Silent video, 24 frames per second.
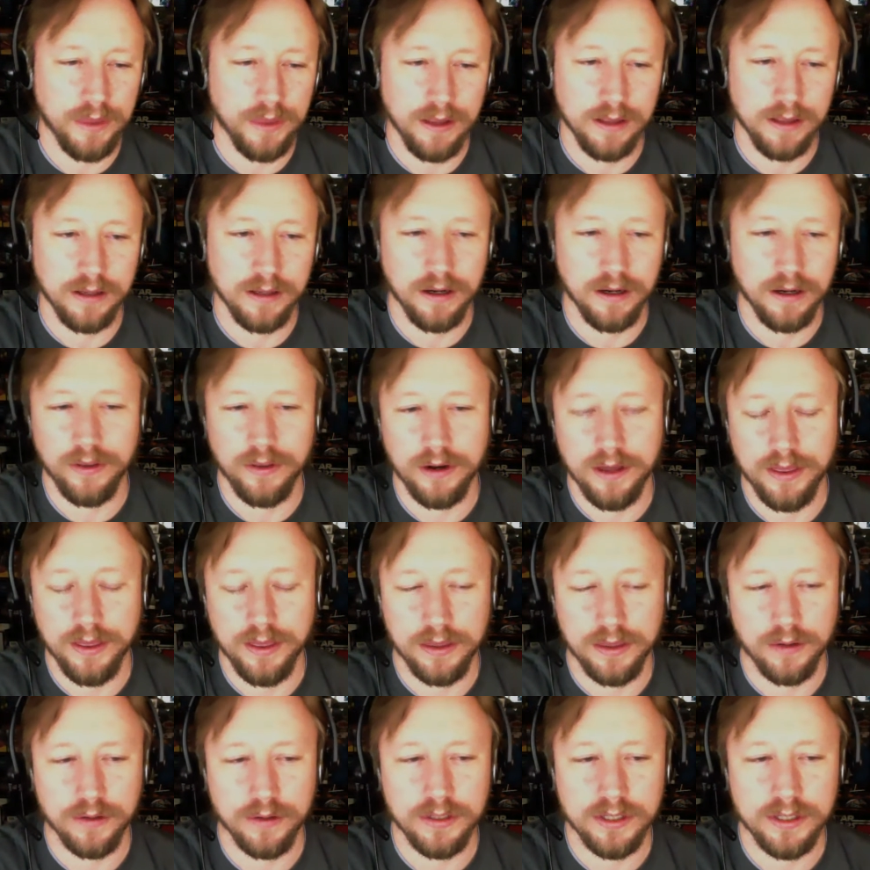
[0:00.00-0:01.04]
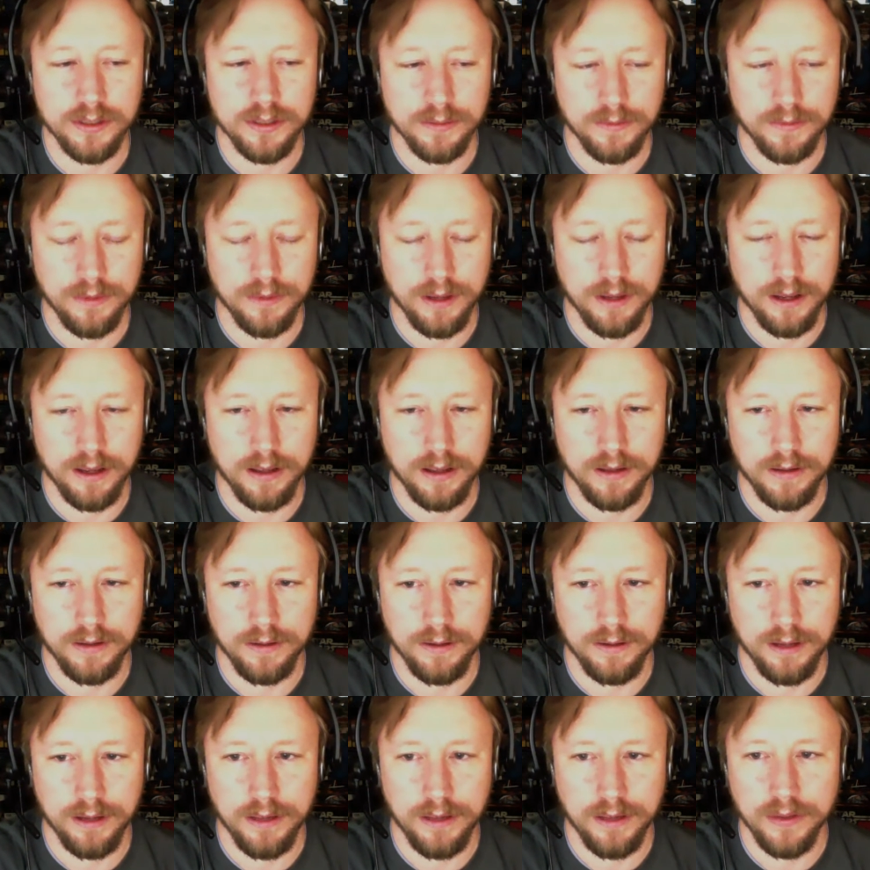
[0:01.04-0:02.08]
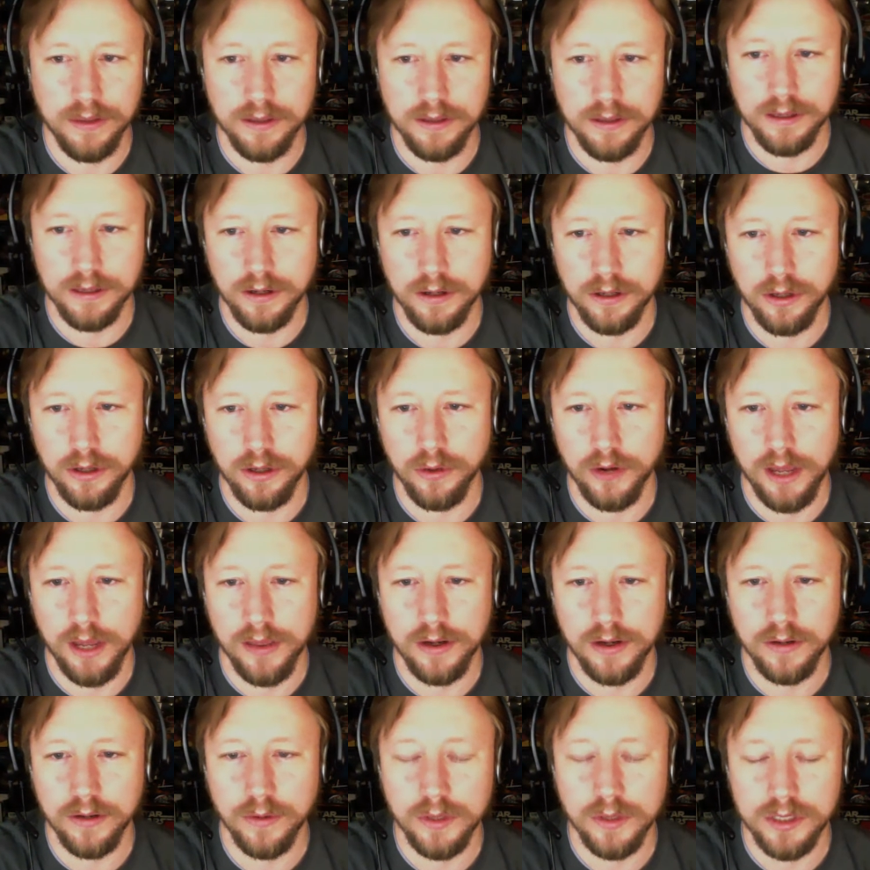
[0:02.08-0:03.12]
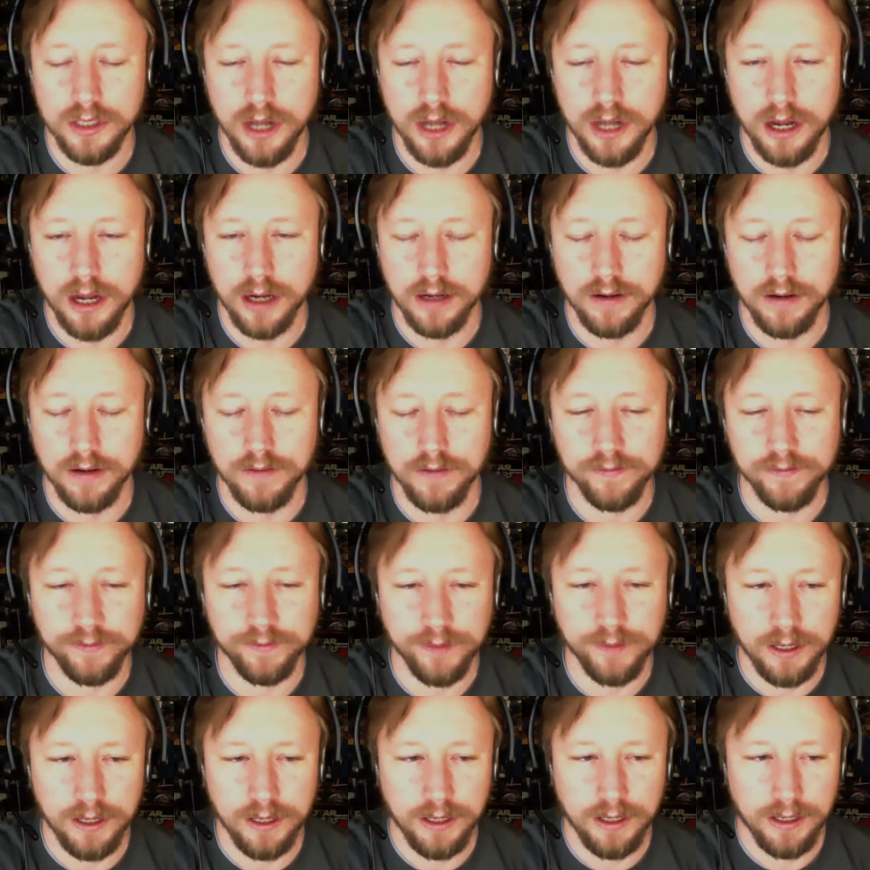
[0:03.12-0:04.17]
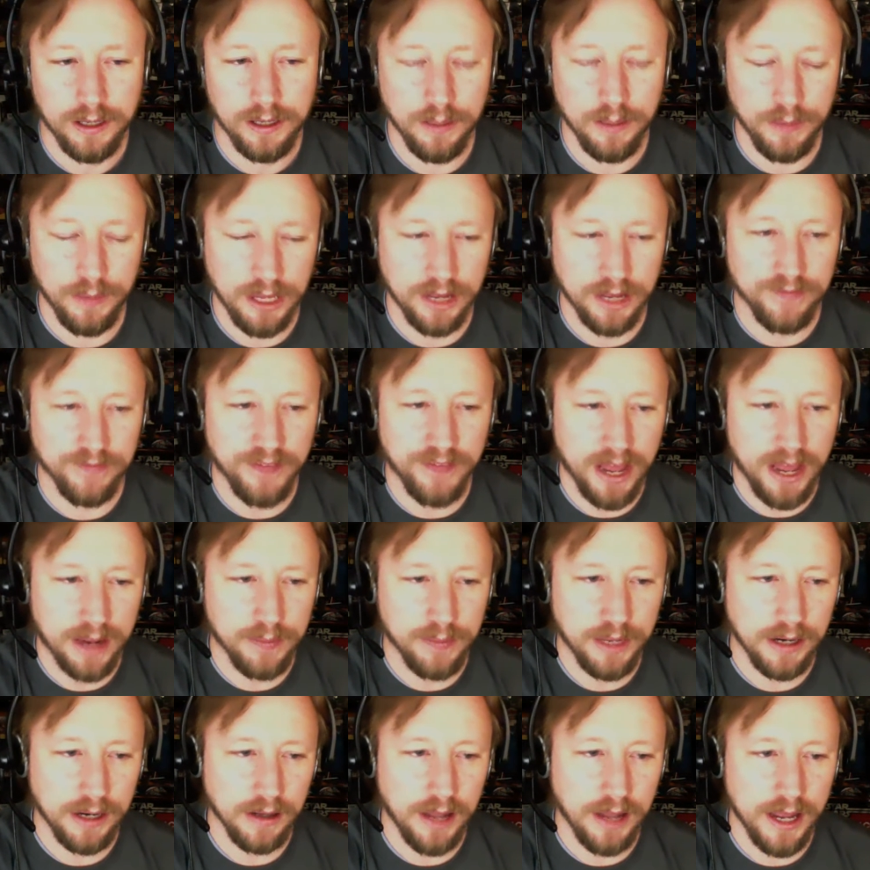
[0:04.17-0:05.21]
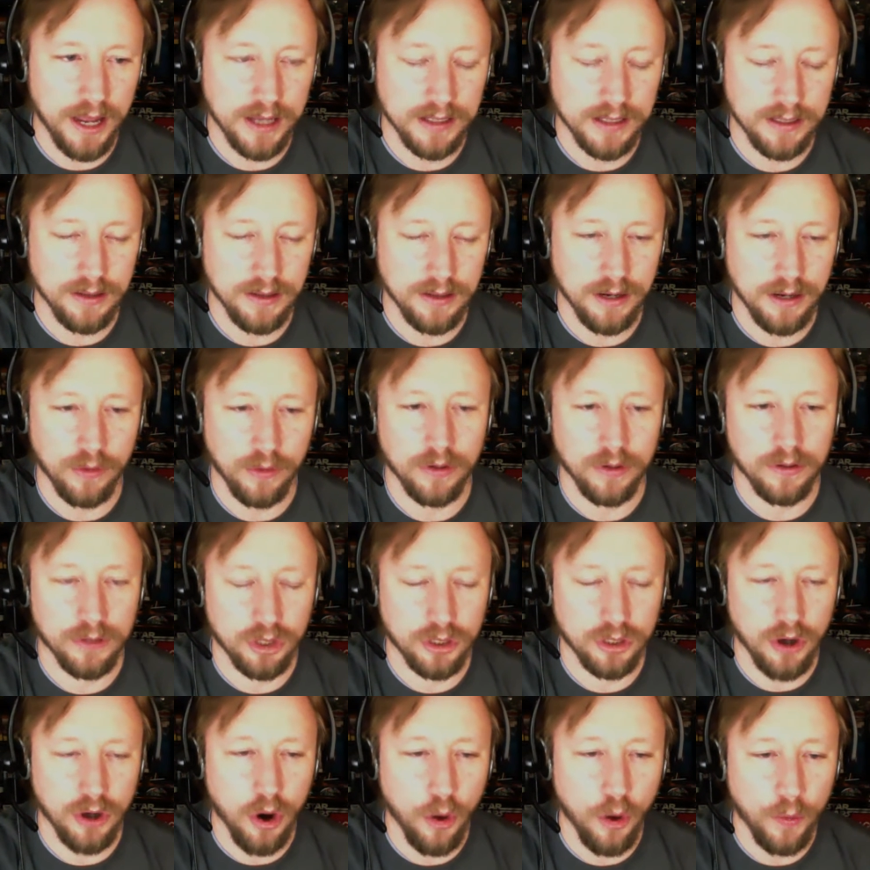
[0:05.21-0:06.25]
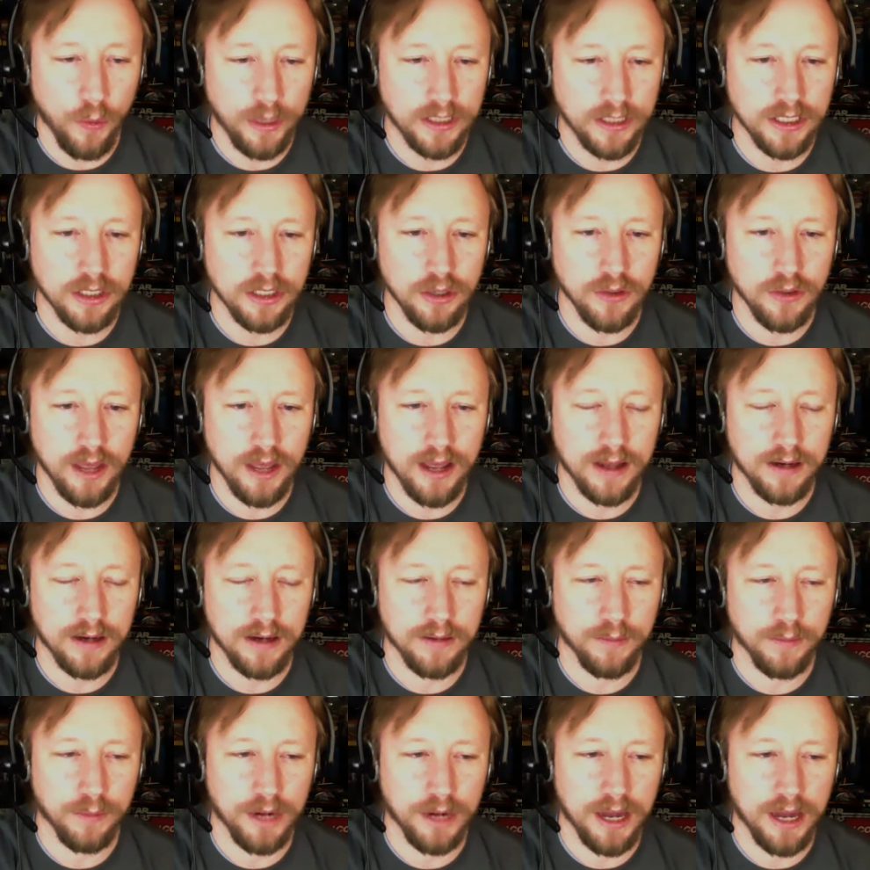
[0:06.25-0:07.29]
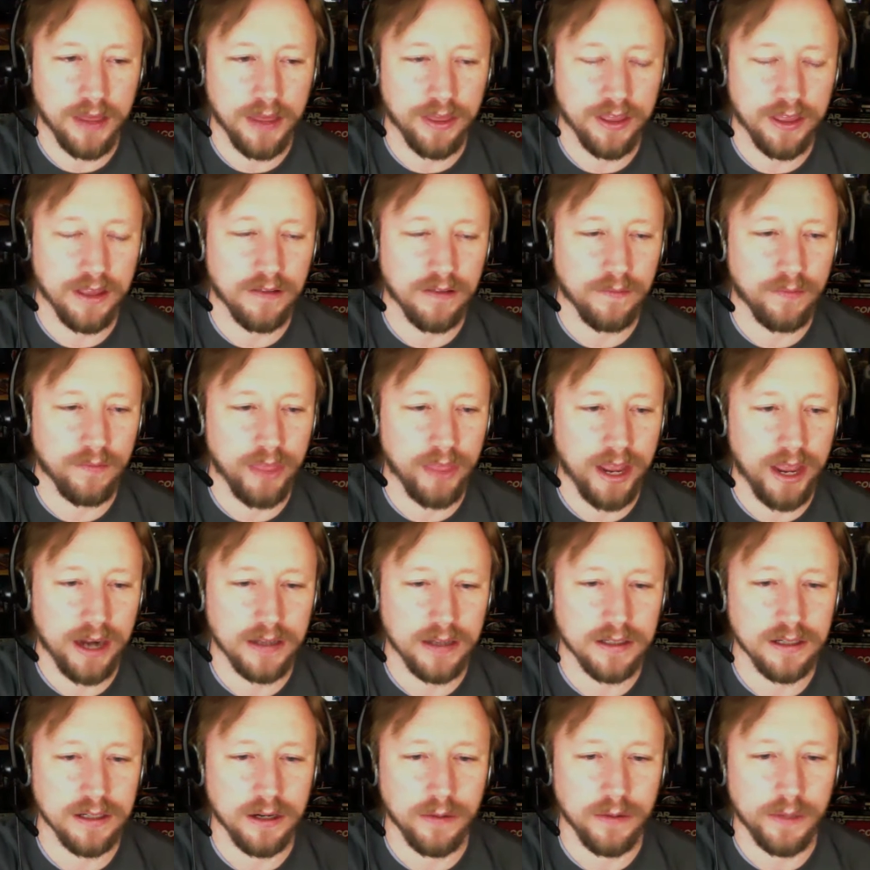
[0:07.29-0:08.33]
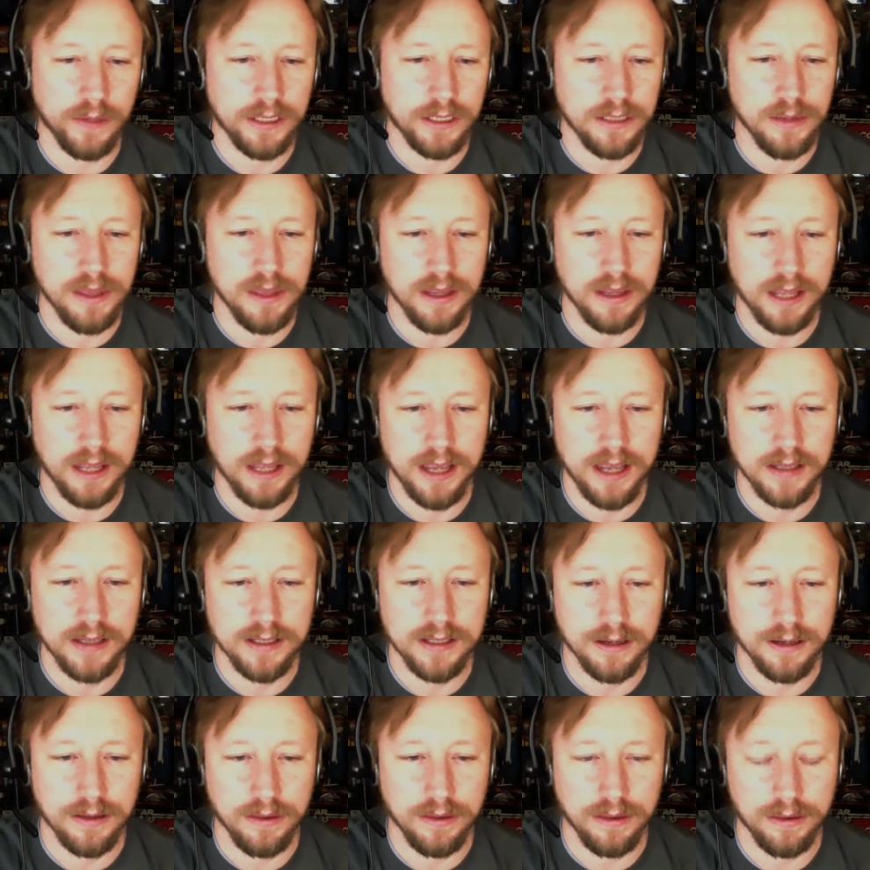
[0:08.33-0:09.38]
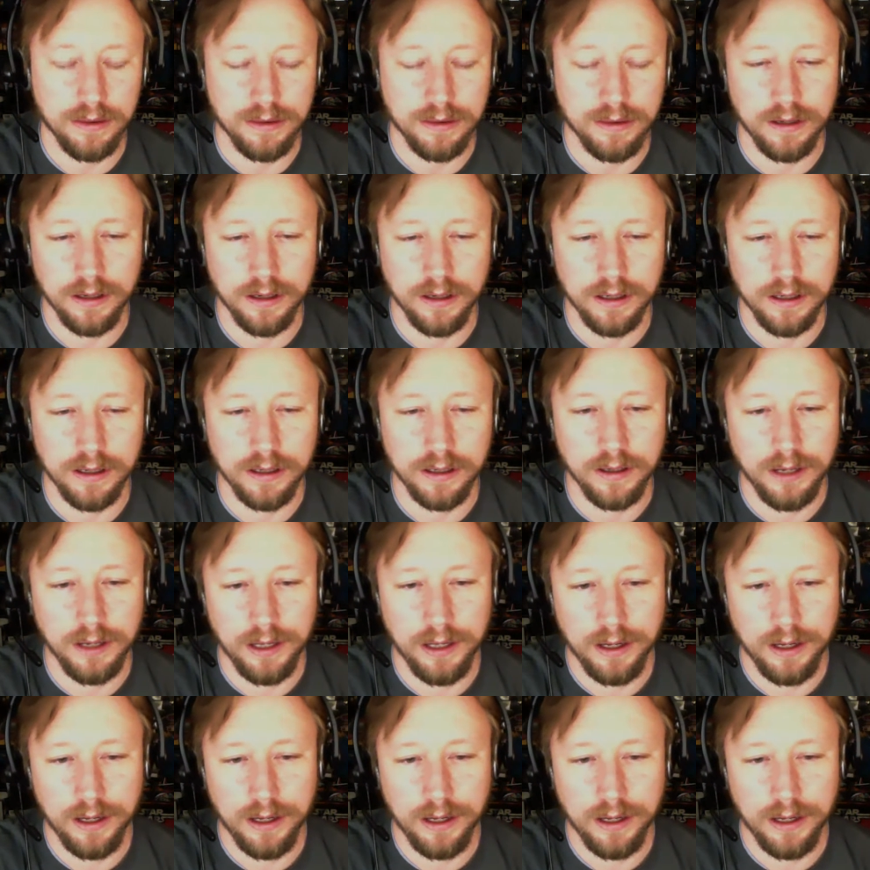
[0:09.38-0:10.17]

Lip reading: I think there was in the Q&A there was talk of it being vac metalized, and they were hoping to do that, but I think that isn't going to be the case, and they're